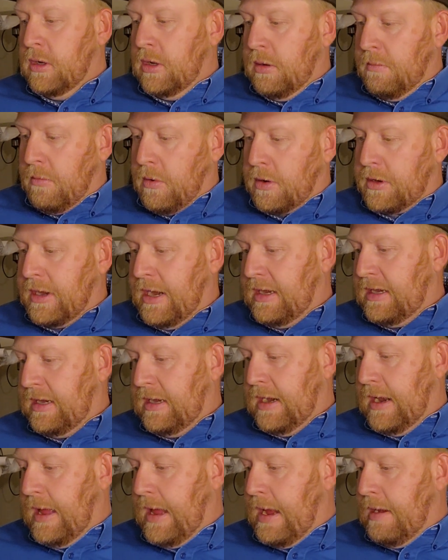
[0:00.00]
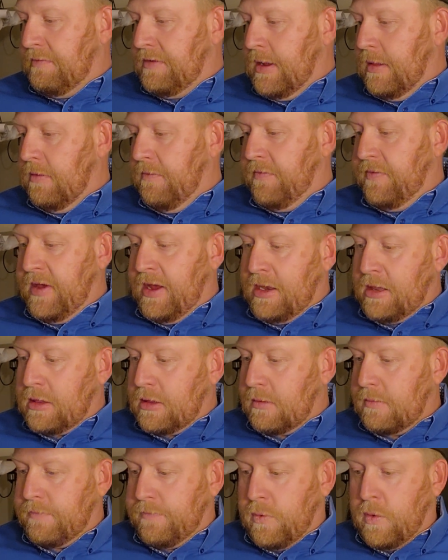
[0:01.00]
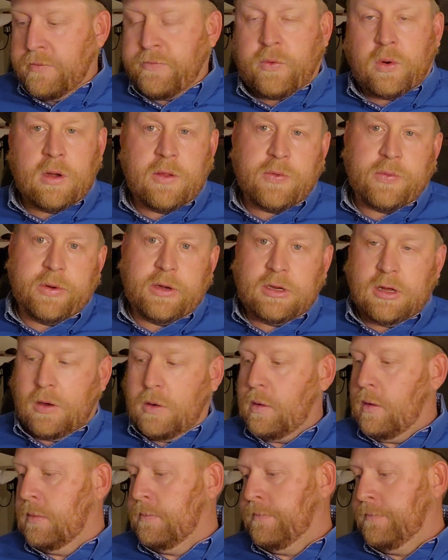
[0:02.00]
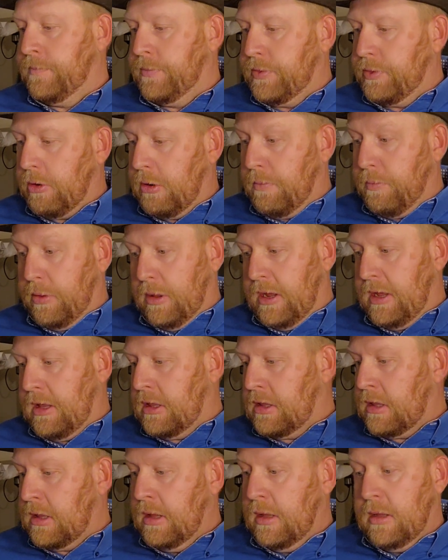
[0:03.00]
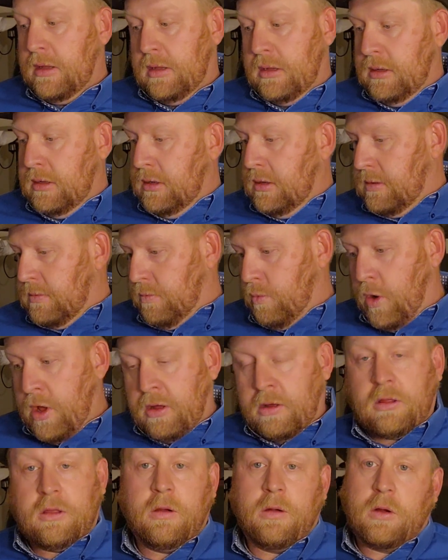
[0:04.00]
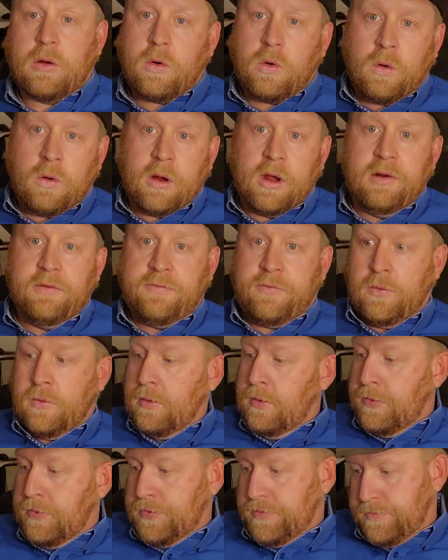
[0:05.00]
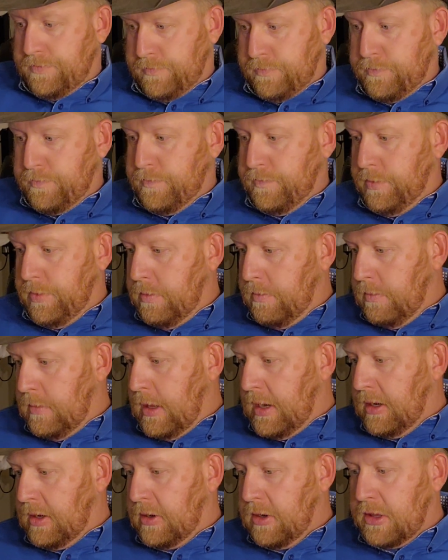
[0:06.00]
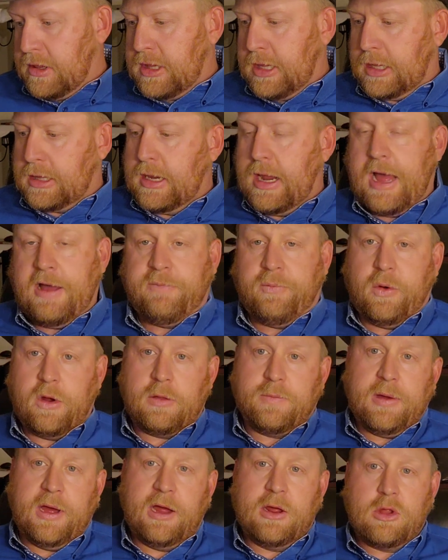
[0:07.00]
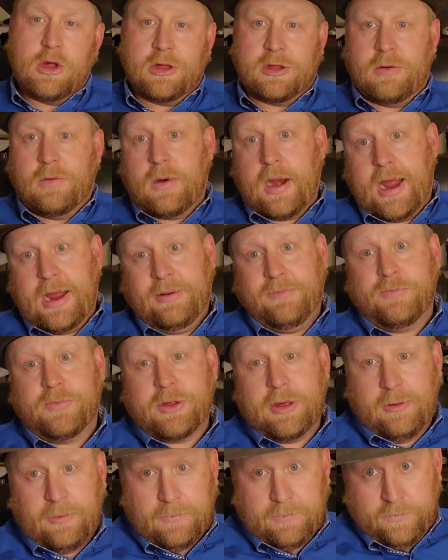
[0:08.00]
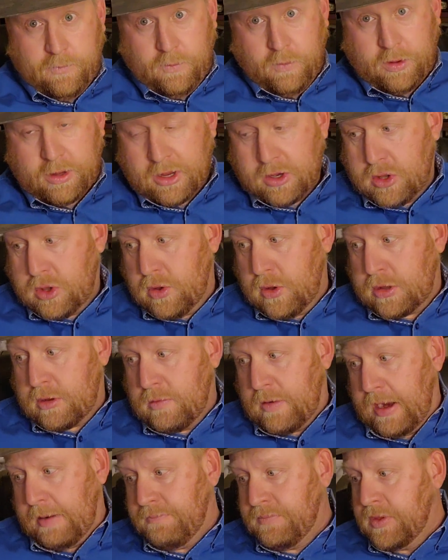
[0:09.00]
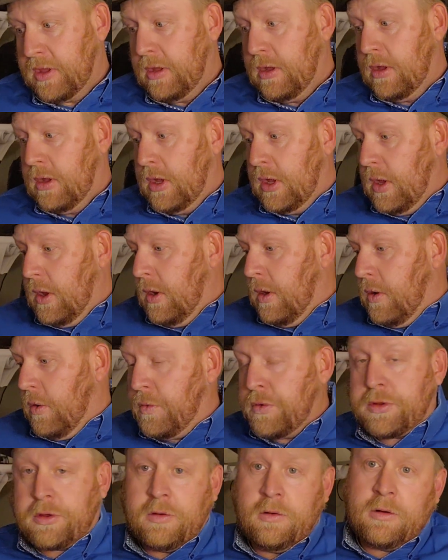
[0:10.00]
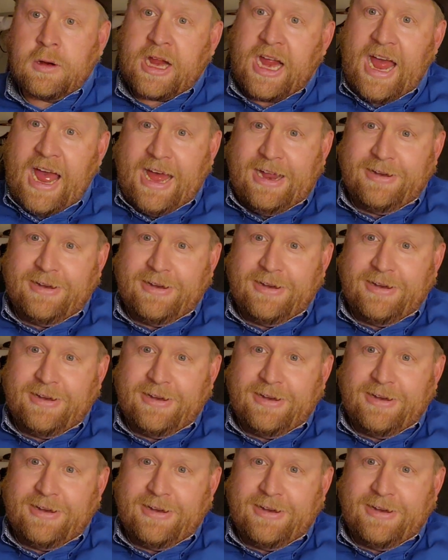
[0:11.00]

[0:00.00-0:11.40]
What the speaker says: Marks an 18.5 down the fence, 443 total. 3rd place, well cleared Corey in 4th, and a good 6.5 points behind Justin Wright. So we'll get to Justin Wright. Old Scooter Cat.